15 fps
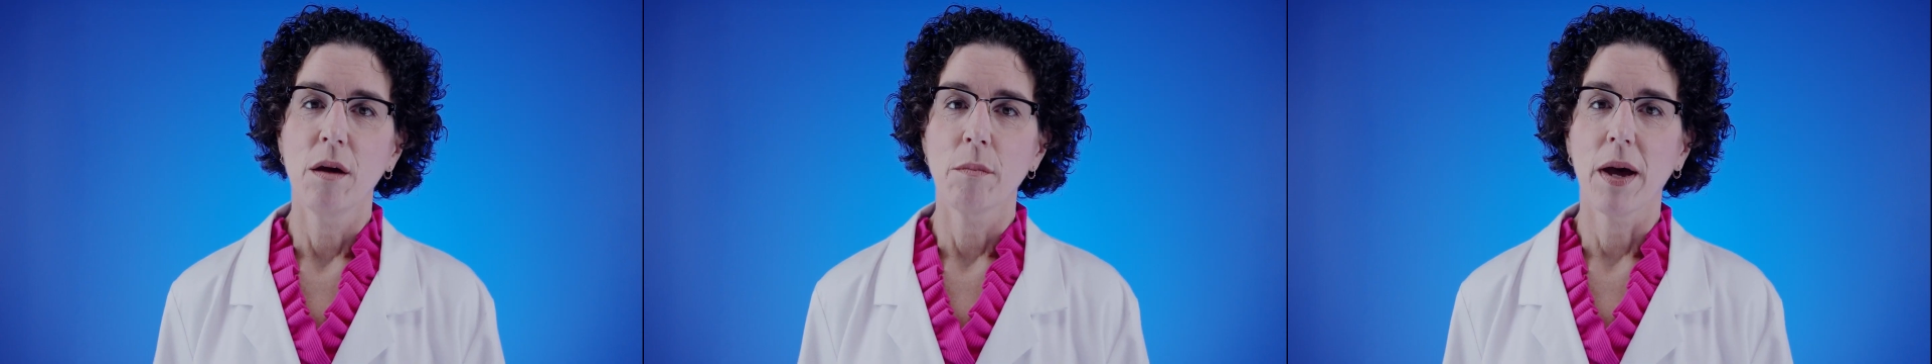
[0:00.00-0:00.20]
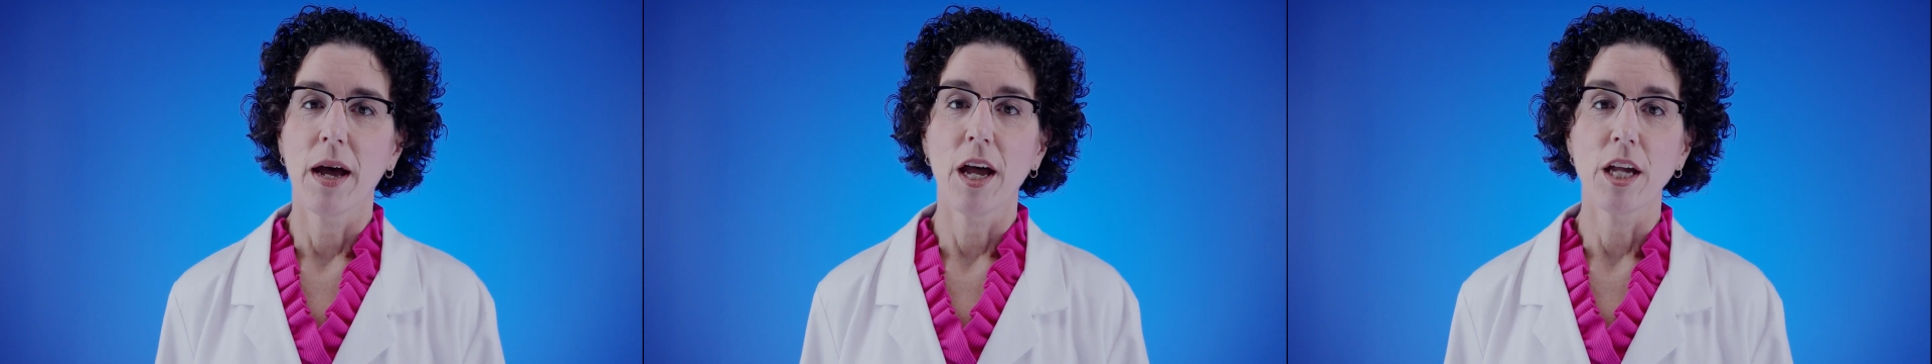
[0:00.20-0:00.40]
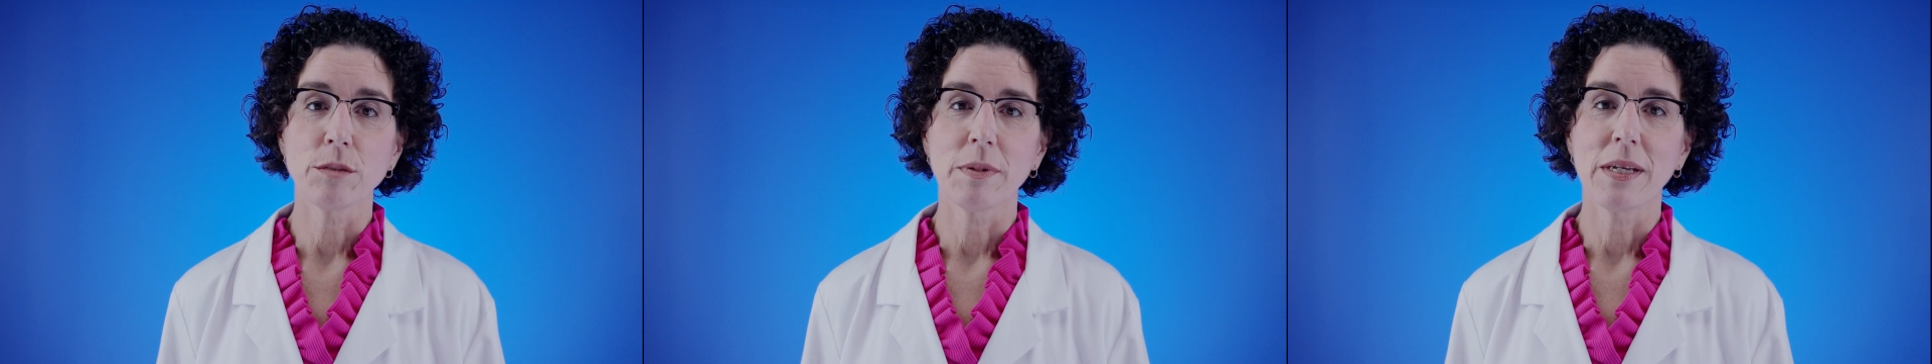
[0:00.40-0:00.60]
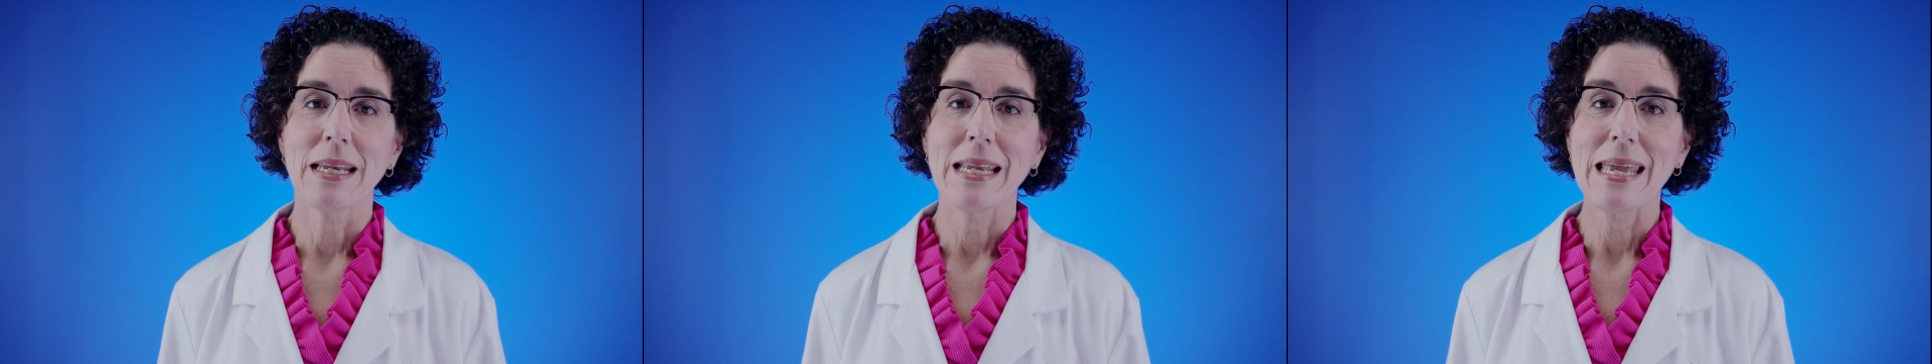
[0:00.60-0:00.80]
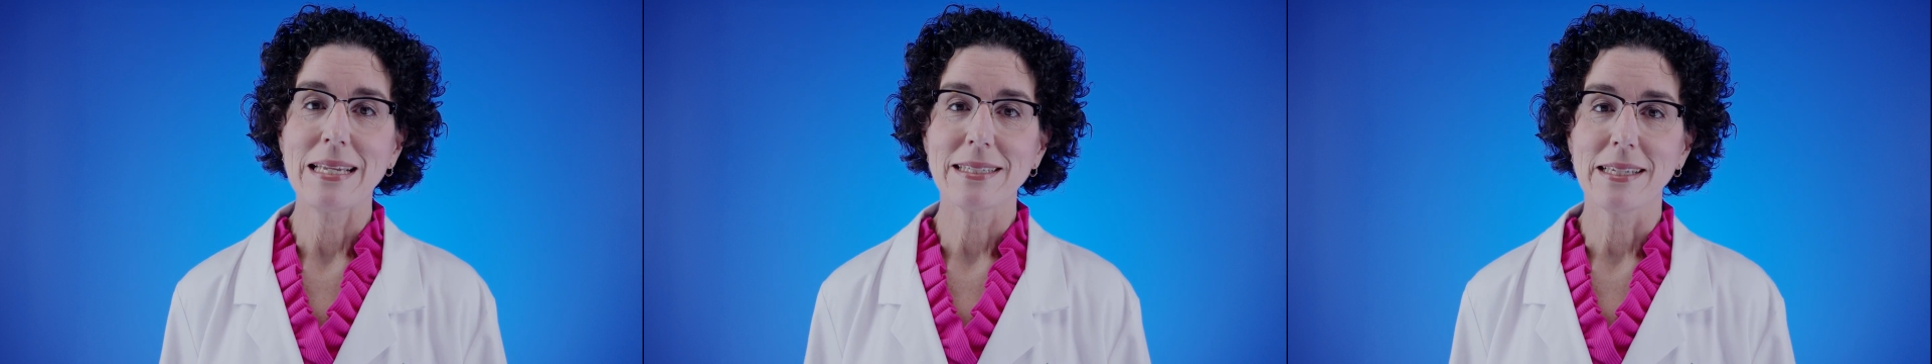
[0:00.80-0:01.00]
My husband
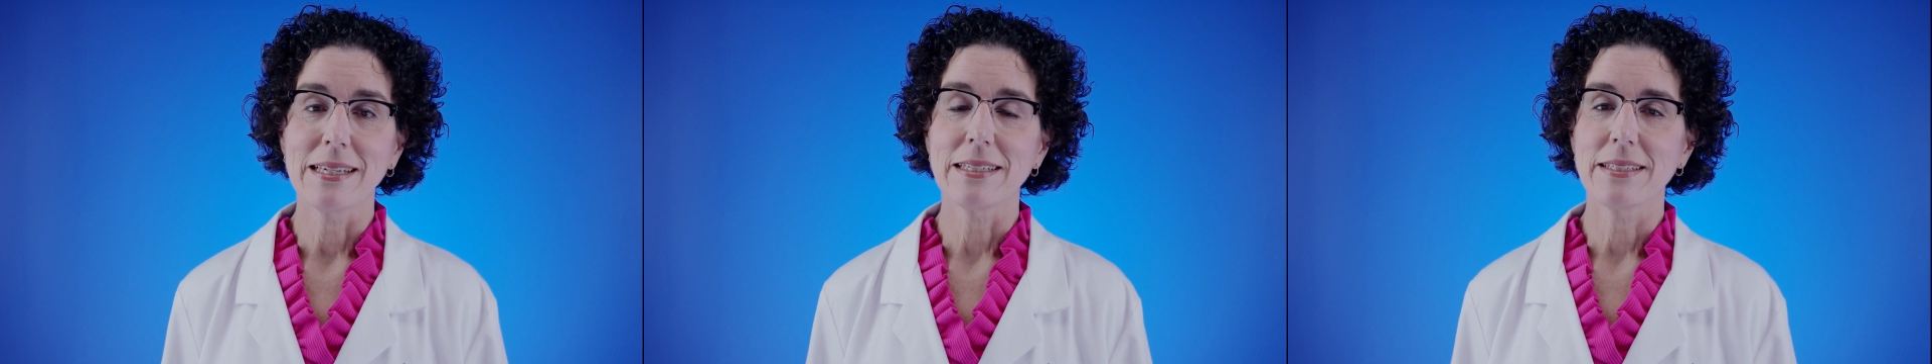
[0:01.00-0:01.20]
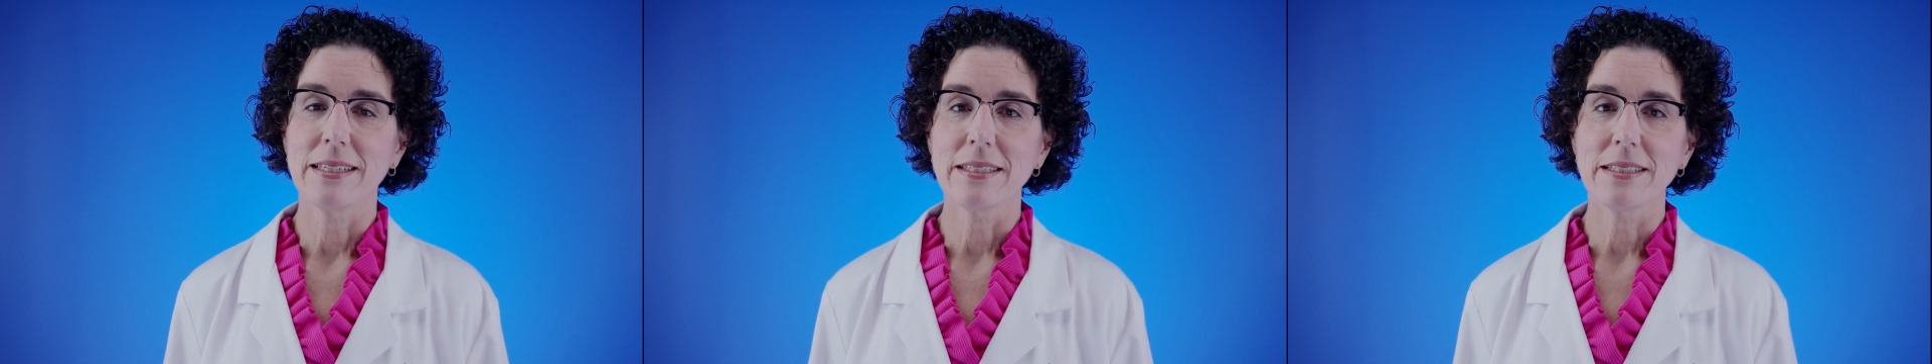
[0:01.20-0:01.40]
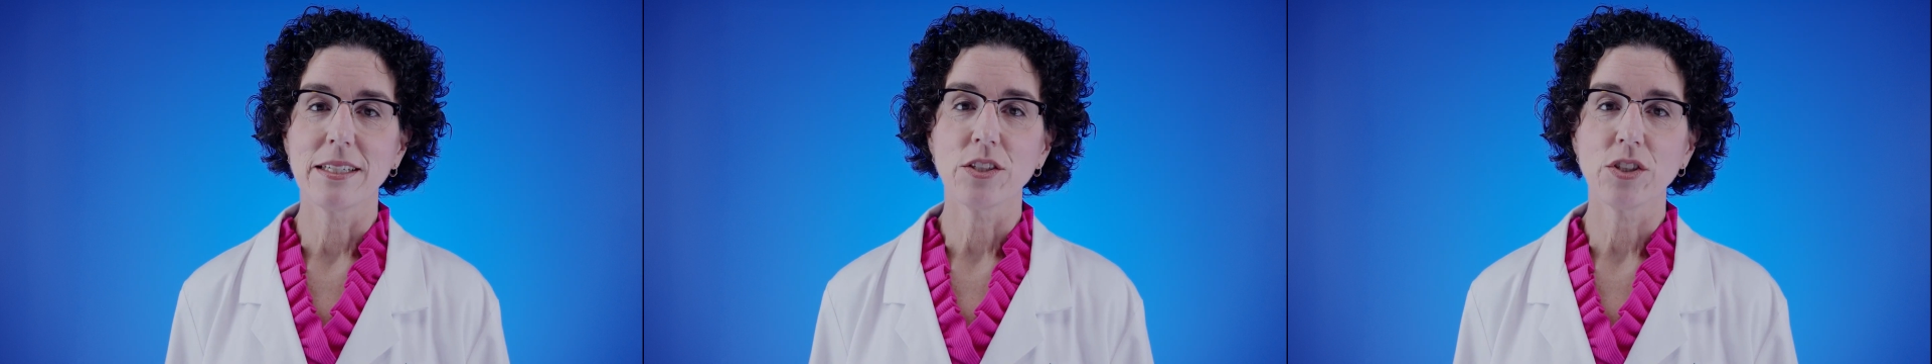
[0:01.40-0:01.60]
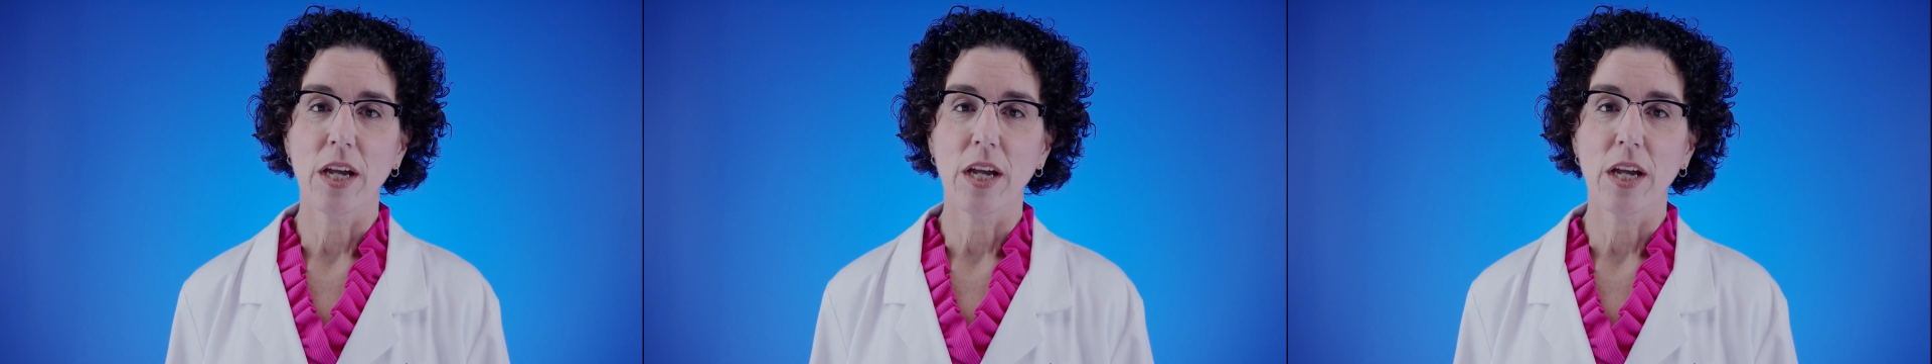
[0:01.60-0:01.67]
is an assistant